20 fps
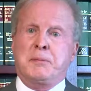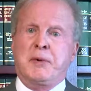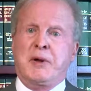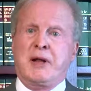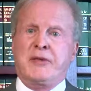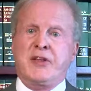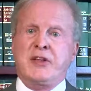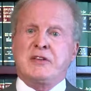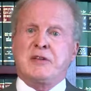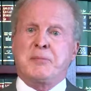But
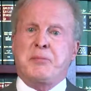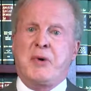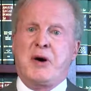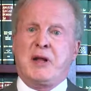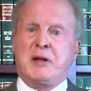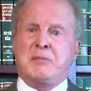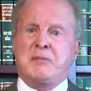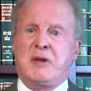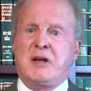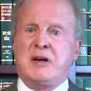I think the
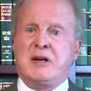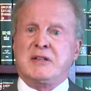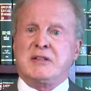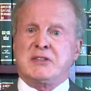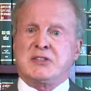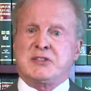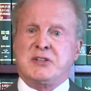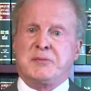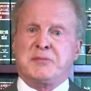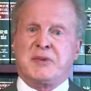bottom line
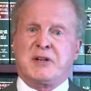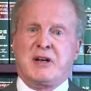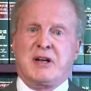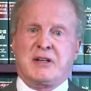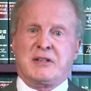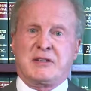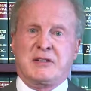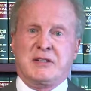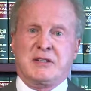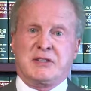is something
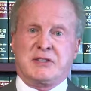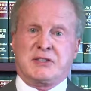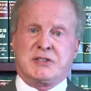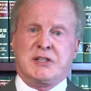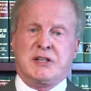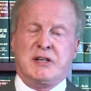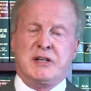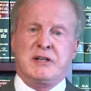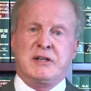like this.